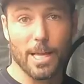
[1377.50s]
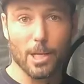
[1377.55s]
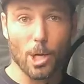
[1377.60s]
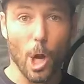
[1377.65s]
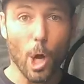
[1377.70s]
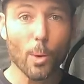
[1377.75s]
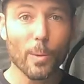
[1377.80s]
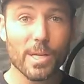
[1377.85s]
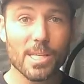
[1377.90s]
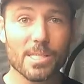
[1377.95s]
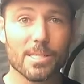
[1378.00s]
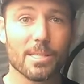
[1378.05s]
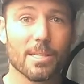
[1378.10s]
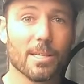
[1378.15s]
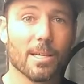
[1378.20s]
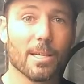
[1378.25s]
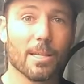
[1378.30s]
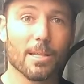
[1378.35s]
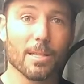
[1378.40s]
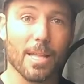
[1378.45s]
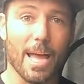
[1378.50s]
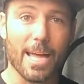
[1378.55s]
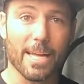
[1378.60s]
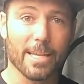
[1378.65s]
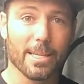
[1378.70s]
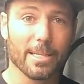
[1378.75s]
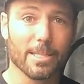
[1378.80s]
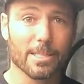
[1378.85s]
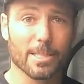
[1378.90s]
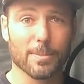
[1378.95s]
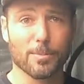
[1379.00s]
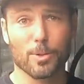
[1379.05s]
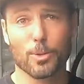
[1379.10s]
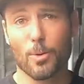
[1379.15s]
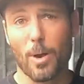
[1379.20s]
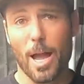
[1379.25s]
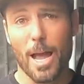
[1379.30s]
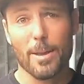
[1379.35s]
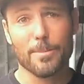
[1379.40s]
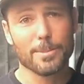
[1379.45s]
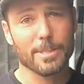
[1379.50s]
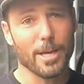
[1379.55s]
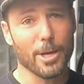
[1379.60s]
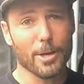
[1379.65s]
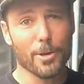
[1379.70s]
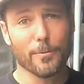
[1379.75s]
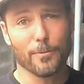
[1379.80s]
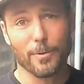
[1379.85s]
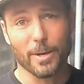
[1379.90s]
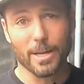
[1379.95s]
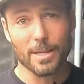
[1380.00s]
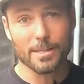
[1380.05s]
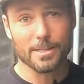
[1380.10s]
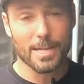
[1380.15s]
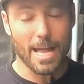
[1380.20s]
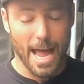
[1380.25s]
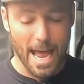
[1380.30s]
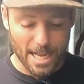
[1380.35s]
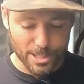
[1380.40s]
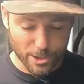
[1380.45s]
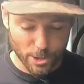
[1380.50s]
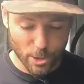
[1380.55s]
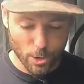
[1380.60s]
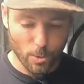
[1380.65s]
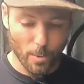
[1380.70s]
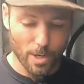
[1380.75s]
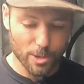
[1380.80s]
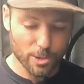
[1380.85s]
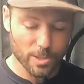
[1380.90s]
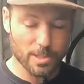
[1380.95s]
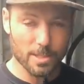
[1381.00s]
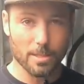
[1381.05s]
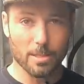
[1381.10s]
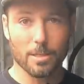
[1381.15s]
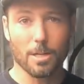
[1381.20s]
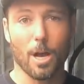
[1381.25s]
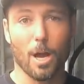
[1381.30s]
like always. Like, subscribe, tell your friends, ask your questions in the